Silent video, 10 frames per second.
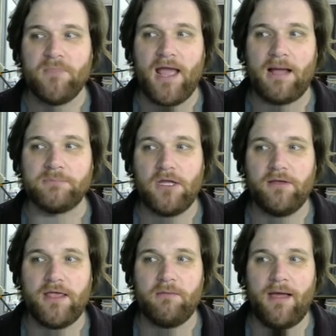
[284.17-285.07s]
I'm
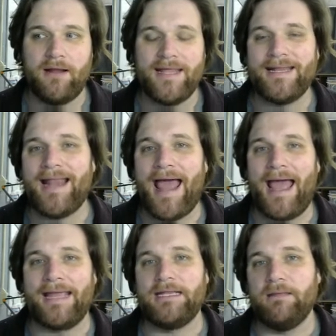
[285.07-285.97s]
talking about in an
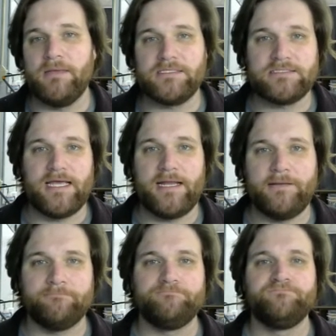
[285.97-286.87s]
academic
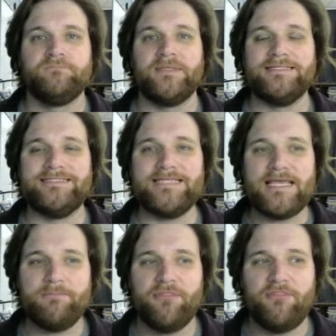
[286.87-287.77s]
setting.
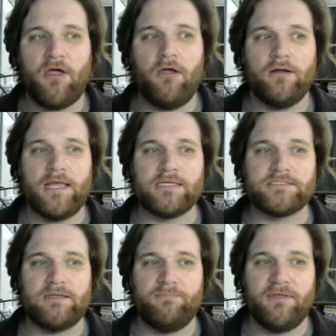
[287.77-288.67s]
Deep thought is
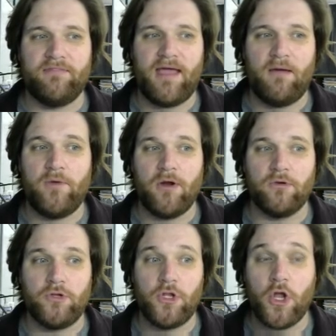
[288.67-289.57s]
something that we are
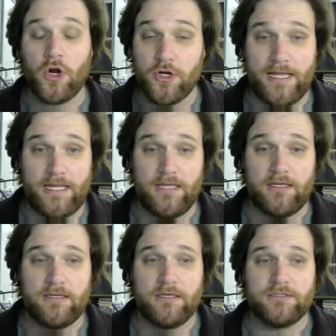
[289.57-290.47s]
learning.
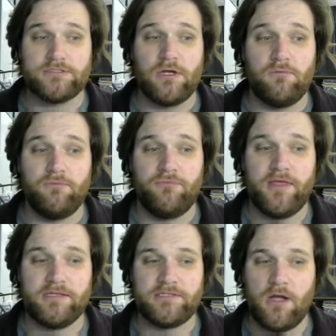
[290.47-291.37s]
So
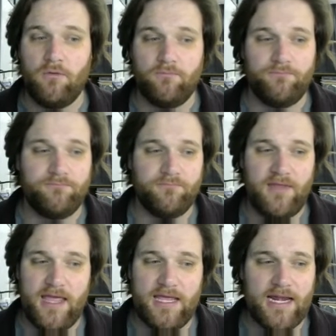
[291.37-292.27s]
don't
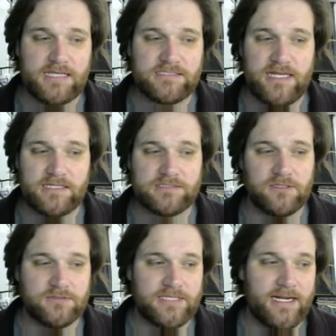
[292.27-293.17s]
take it as an
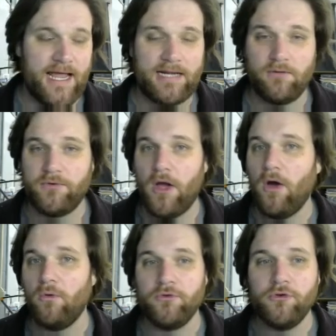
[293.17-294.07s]
insult saying, I don't
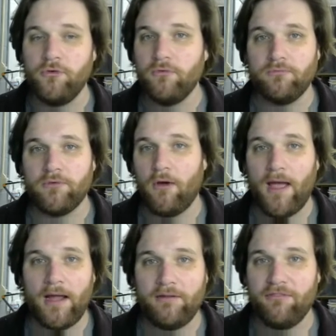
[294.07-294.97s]
know, you don't know
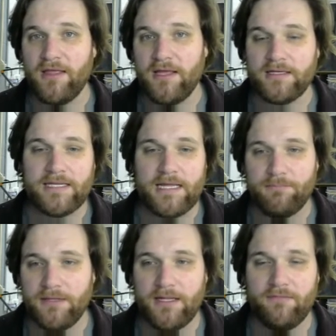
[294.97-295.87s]
how to think
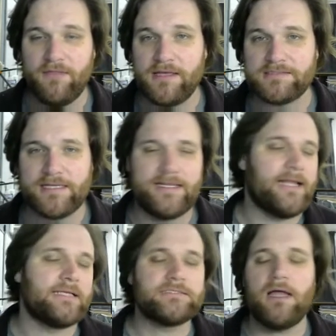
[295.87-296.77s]
deeply and things like
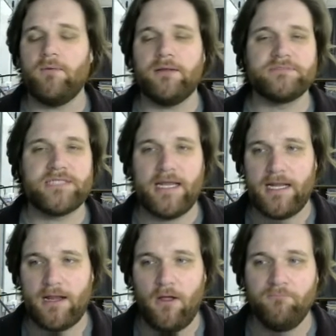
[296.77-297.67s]
that. That's not what I'm saying
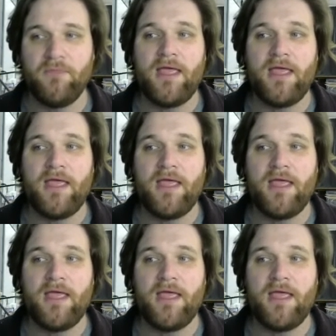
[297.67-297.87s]
at all.